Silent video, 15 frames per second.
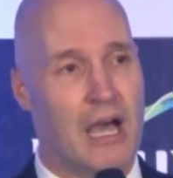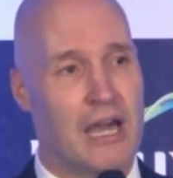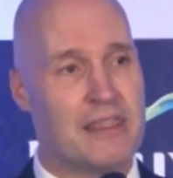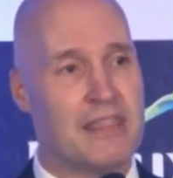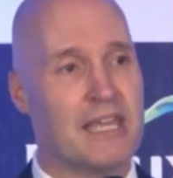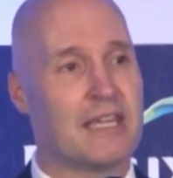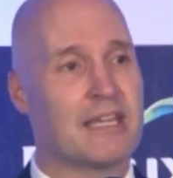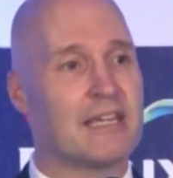I
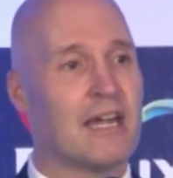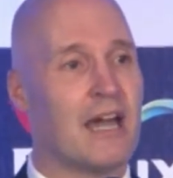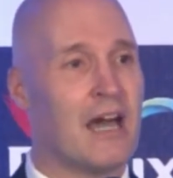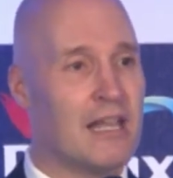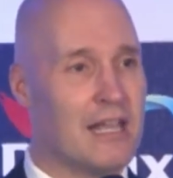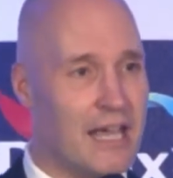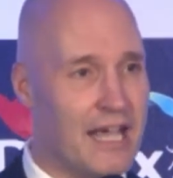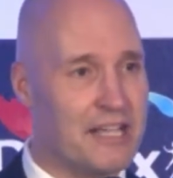think
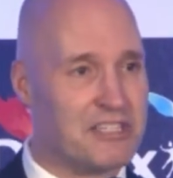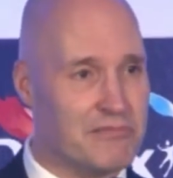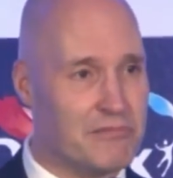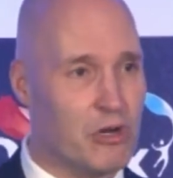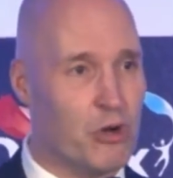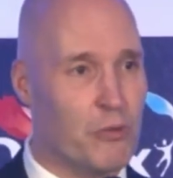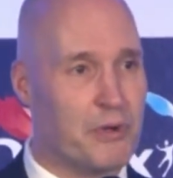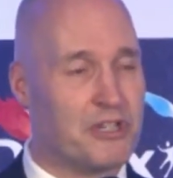color has a
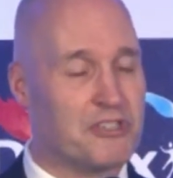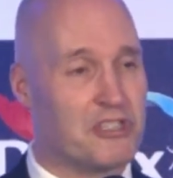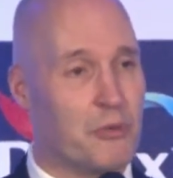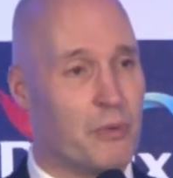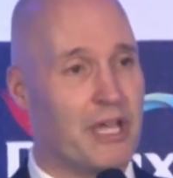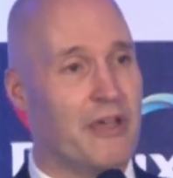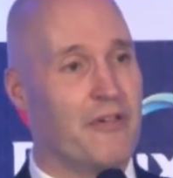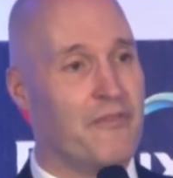role because of the
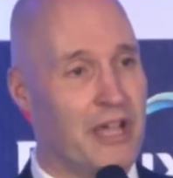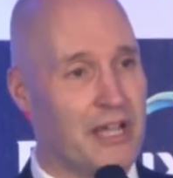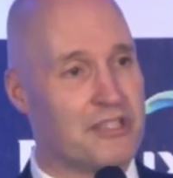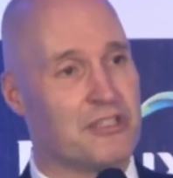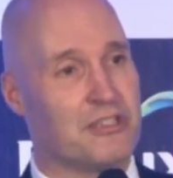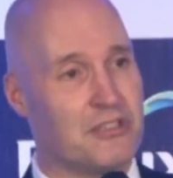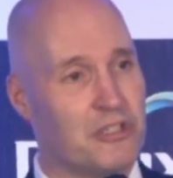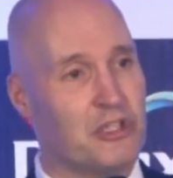way it affects
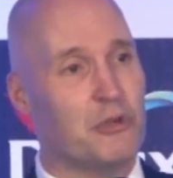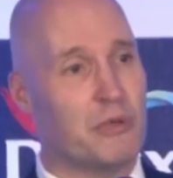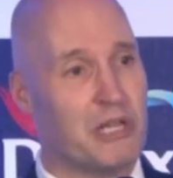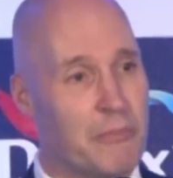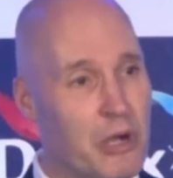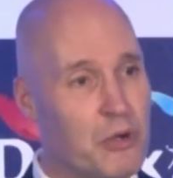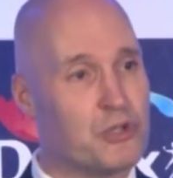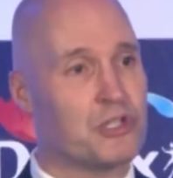human
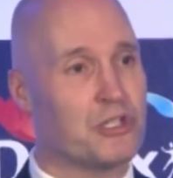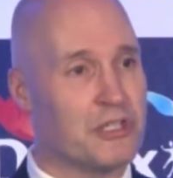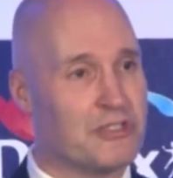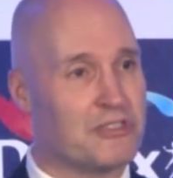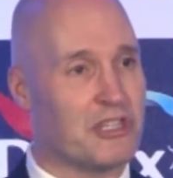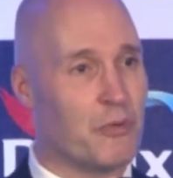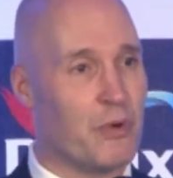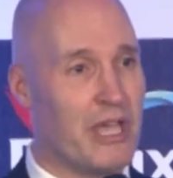
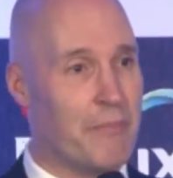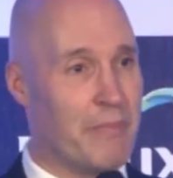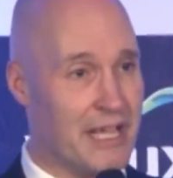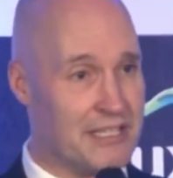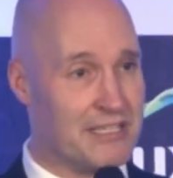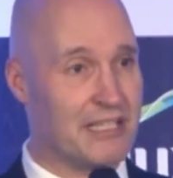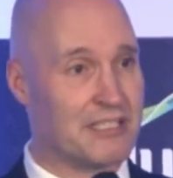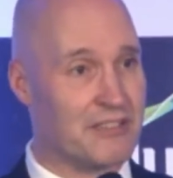emotions and the way it
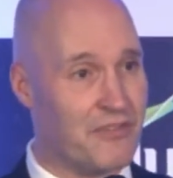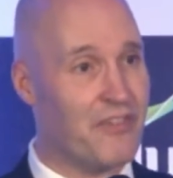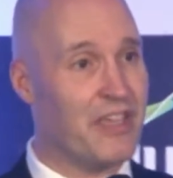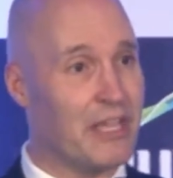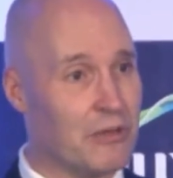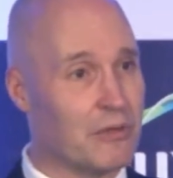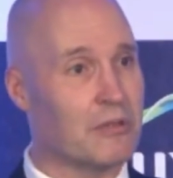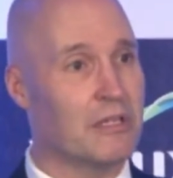makes us
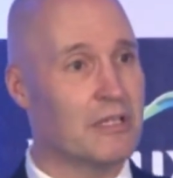feel.